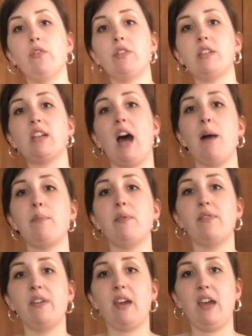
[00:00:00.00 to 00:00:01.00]
the top
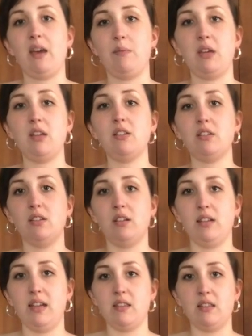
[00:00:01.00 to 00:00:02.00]
of the cami to the
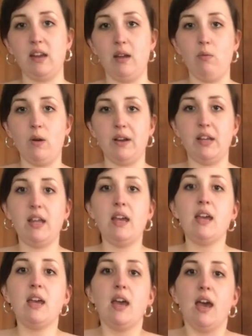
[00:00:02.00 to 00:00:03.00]
length that I want it,
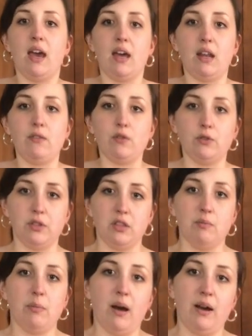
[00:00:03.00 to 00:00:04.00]
and I folded the
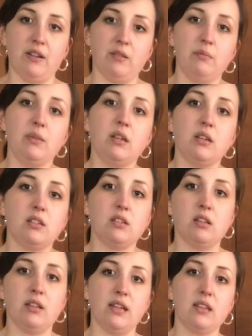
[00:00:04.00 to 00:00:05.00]
bottom to
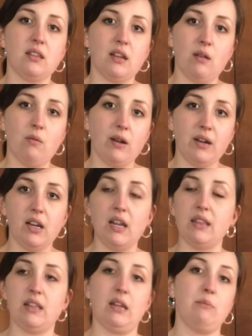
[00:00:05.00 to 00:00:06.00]
the length that I wanted,
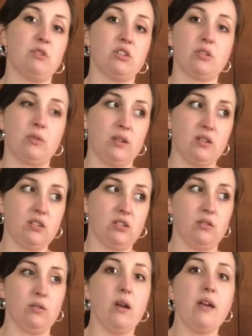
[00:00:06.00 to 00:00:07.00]
and then I'm just going
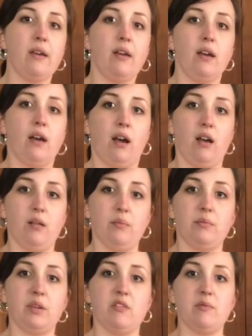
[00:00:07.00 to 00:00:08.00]
to
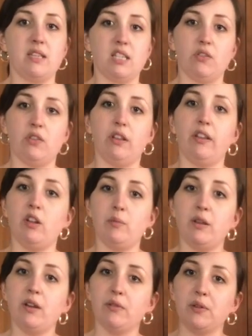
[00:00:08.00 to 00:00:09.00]
give myself a little
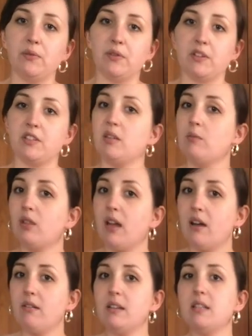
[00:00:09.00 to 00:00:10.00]
bit of room for seam
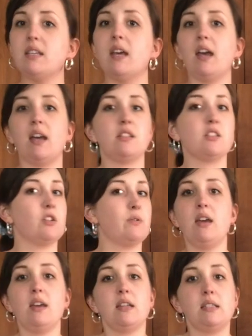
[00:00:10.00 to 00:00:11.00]
allowance and sew a
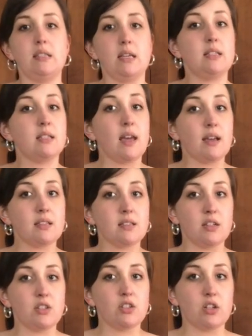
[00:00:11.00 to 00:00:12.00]
zigzag
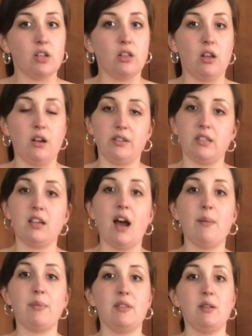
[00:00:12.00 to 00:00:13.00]
stitch along the
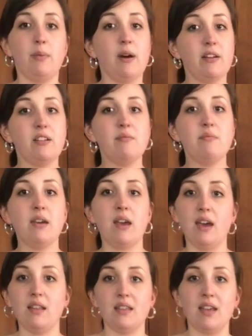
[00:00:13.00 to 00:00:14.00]
top and the bottom,
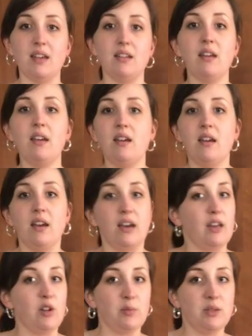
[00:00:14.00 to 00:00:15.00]
and then
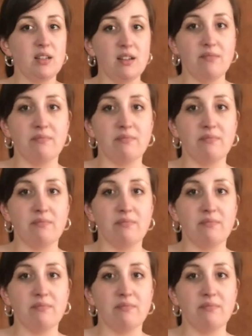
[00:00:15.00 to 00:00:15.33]
it'll be done.